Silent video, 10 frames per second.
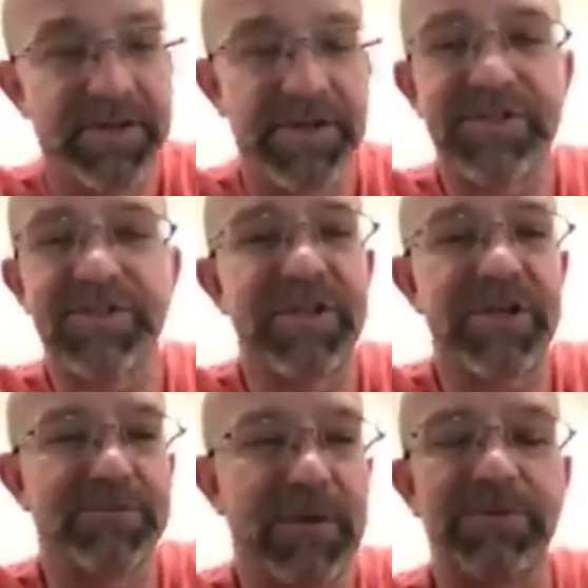Jesus
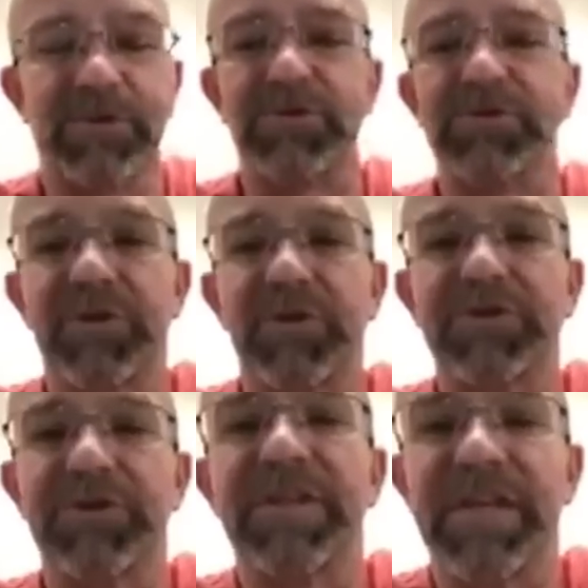tells people to endure
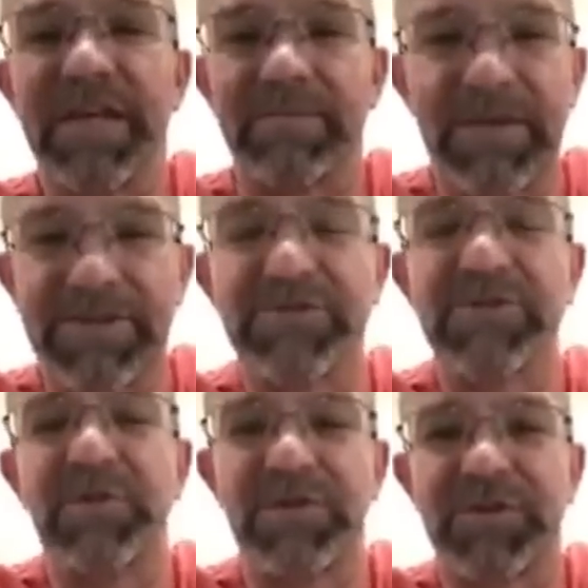to the end. Make sure
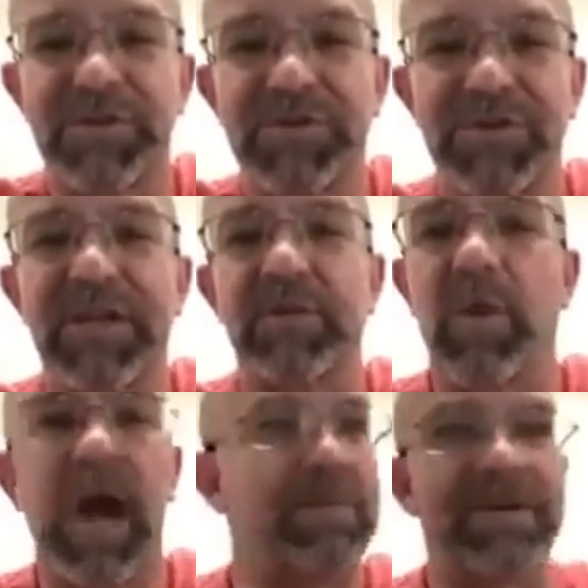you endure to the end.
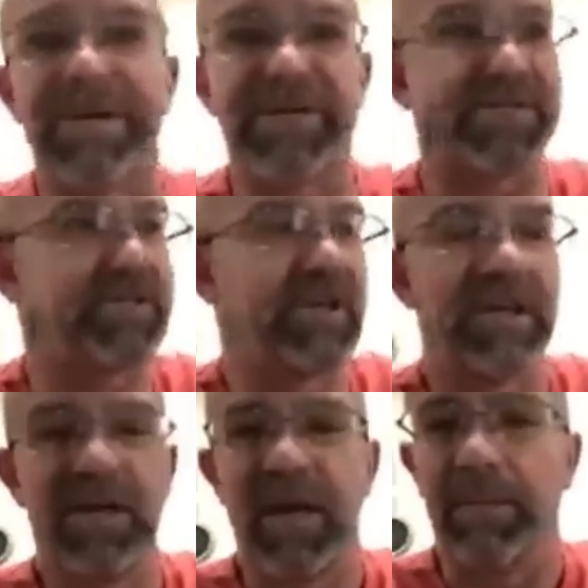Why? Because
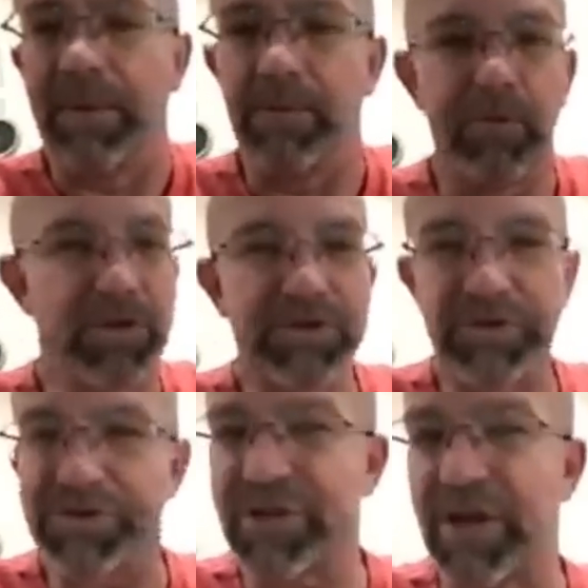people won't
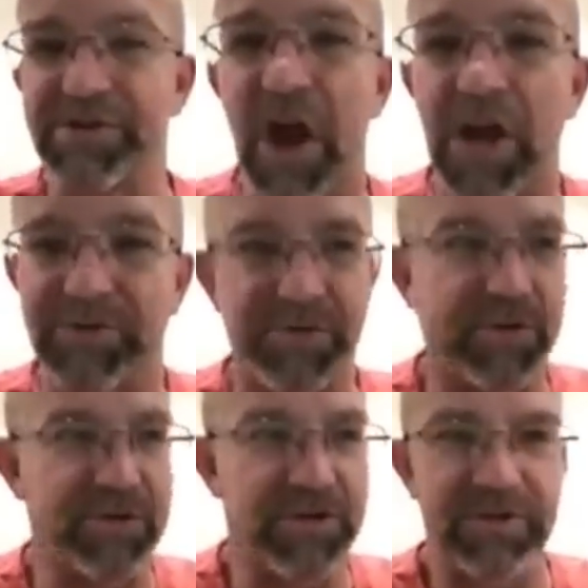endure sound doctrine.
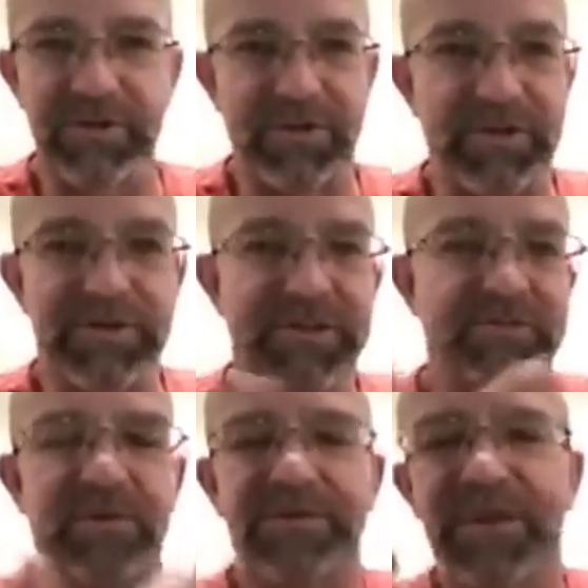They're gonna hear
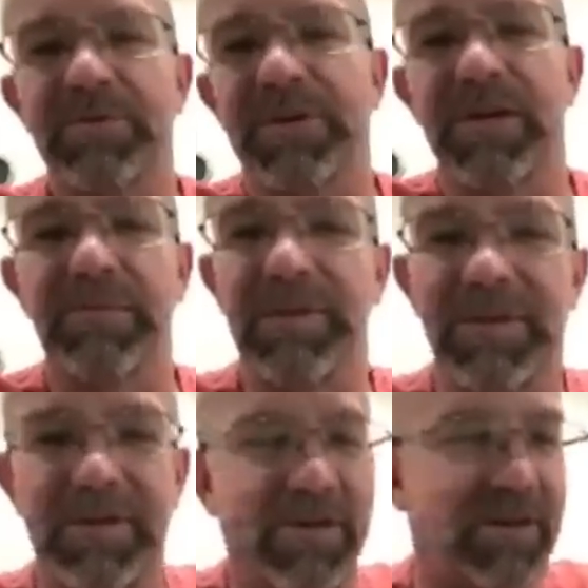something. You know, some are gonna hear me and
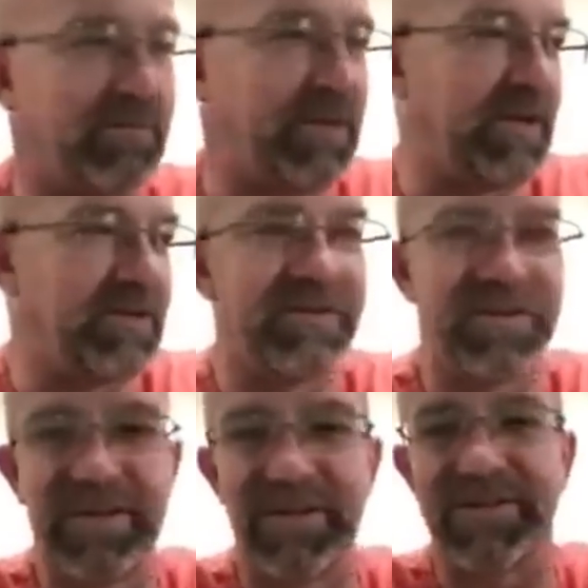go, oh man,
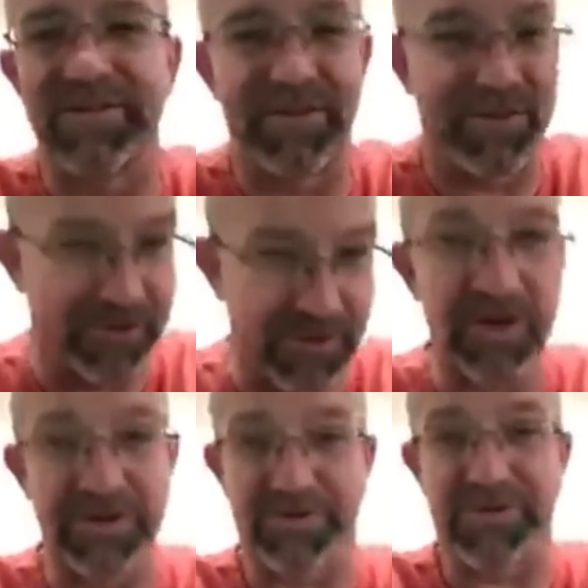he is on
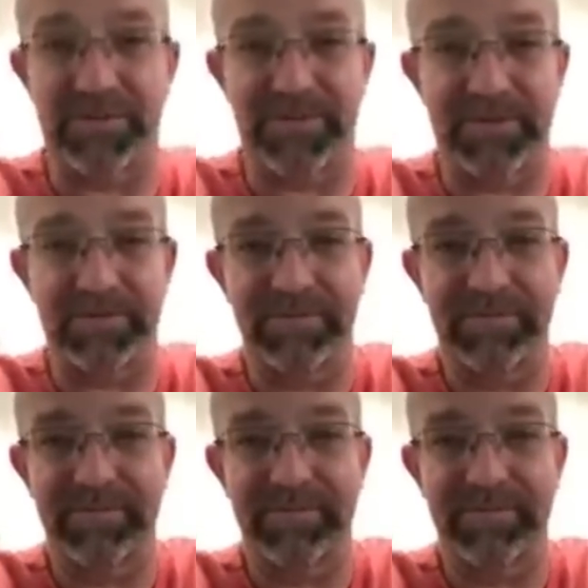drugs or something.